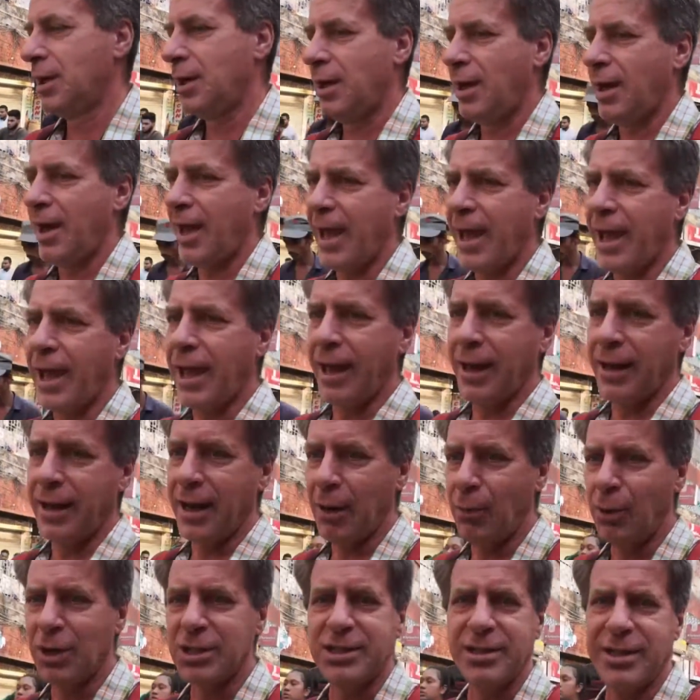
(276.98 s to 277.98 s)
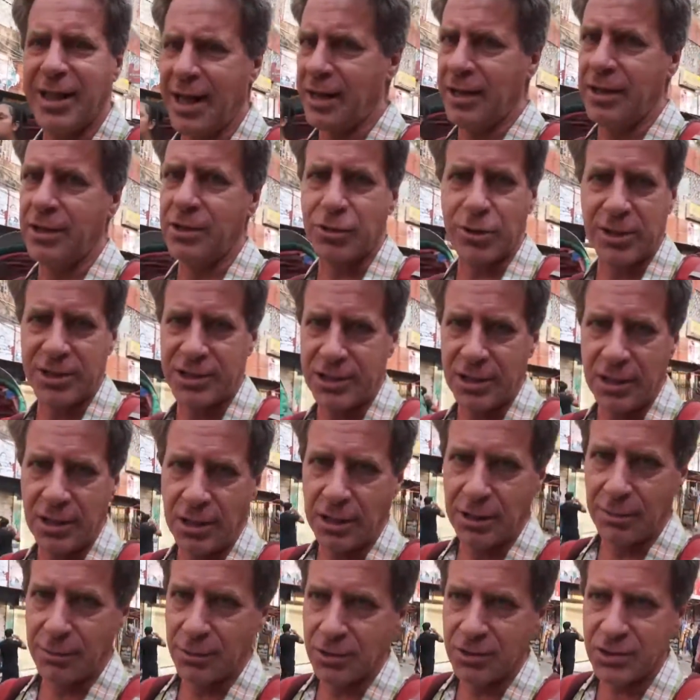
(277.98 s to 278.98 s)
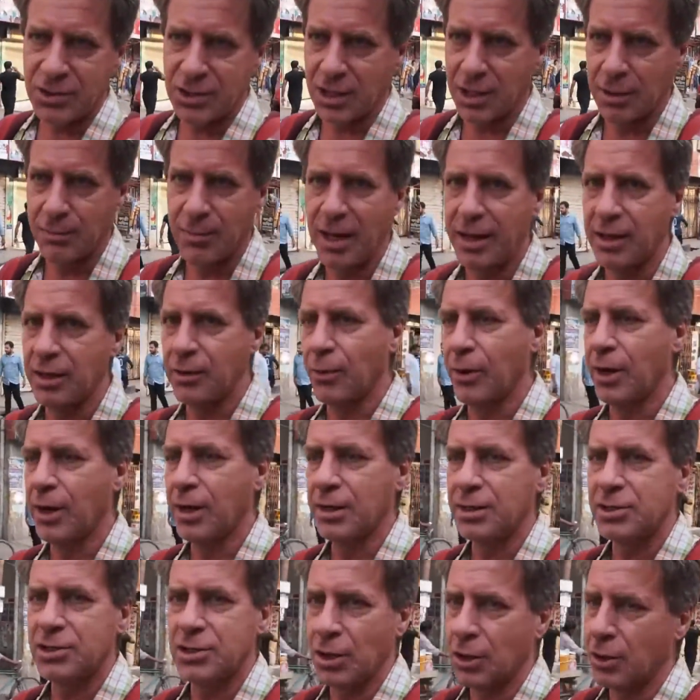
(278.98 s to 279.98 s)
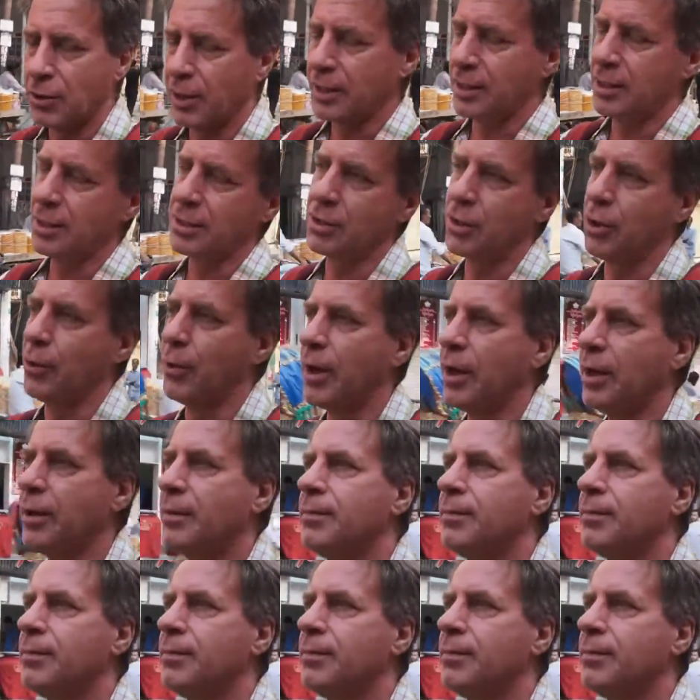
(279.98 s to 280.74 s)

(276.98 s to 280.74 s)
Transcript: And I wasn't that interested in the museum anyway, so I didn't go in.